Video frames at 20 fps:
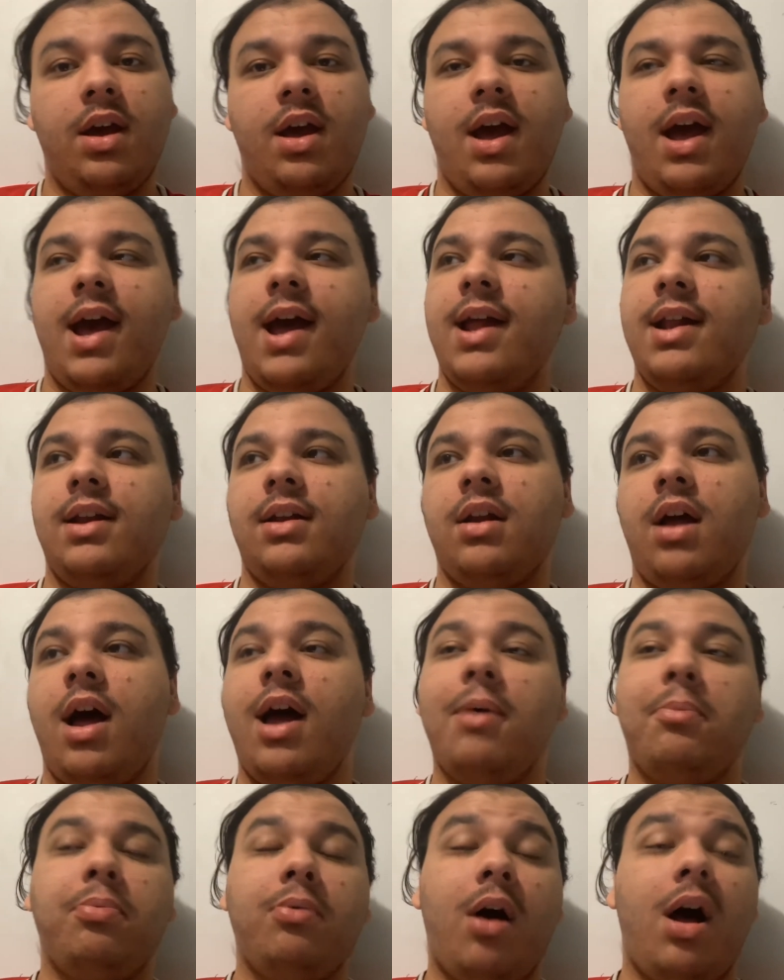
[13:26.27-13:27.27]
And
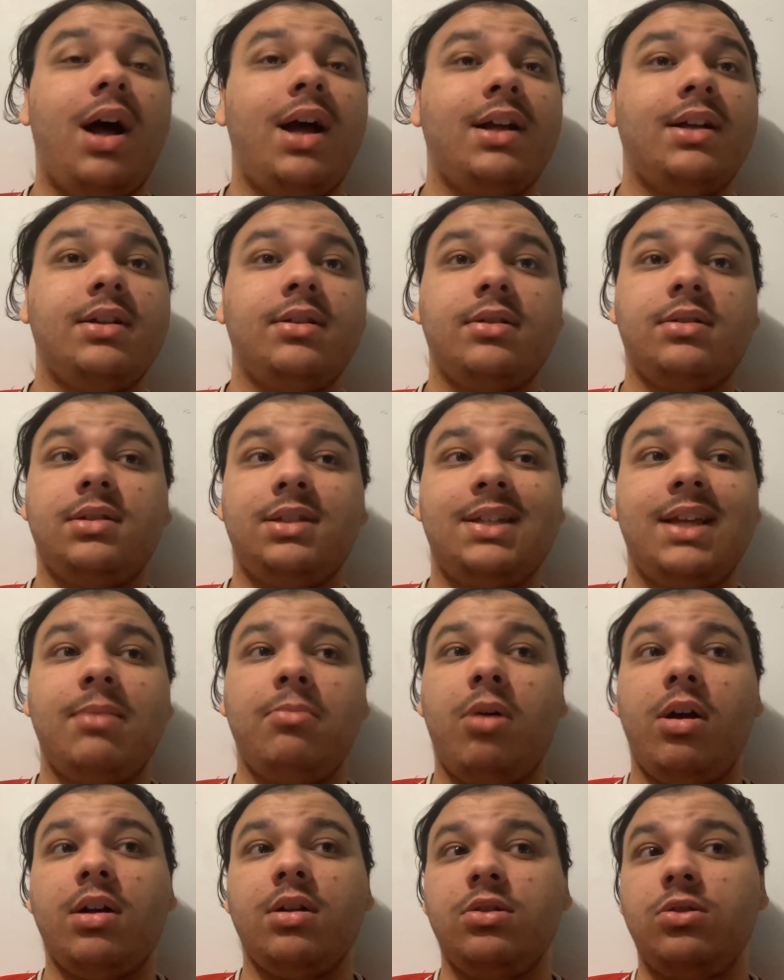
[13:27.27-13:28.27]
I send
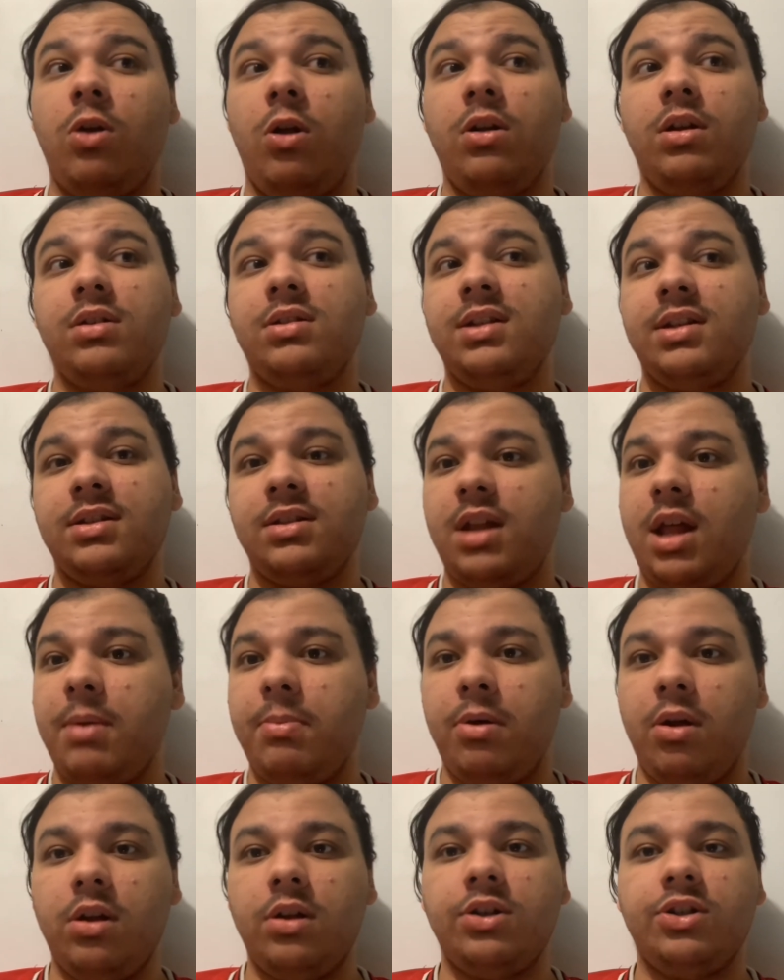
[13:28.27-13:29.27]
my condolences and I
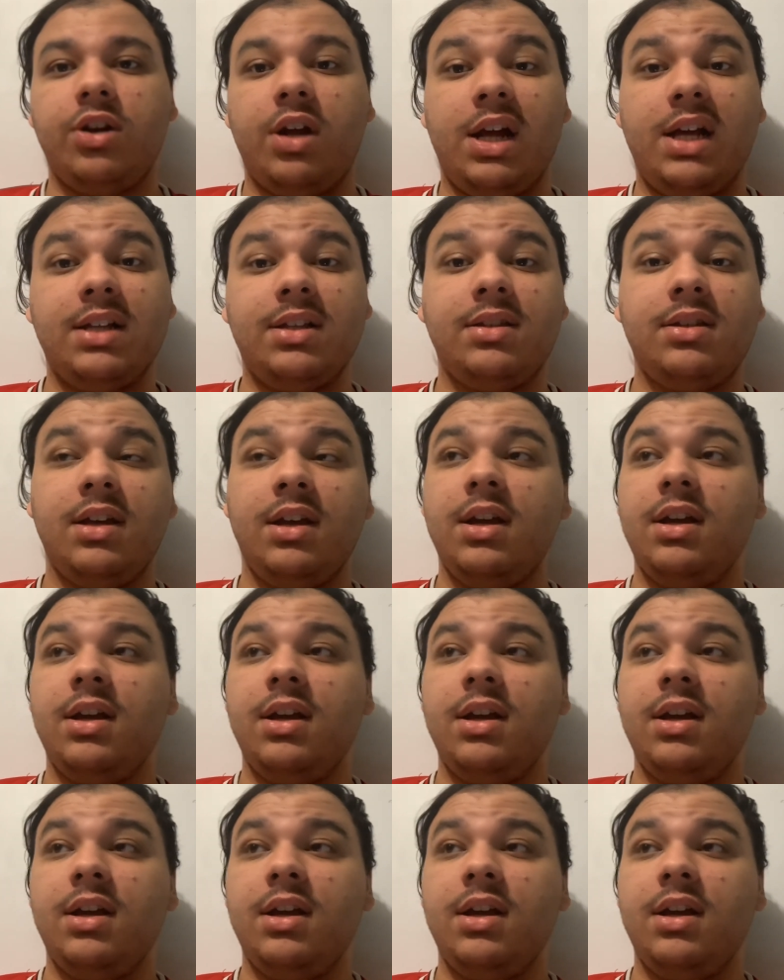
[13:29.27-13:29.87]
apologize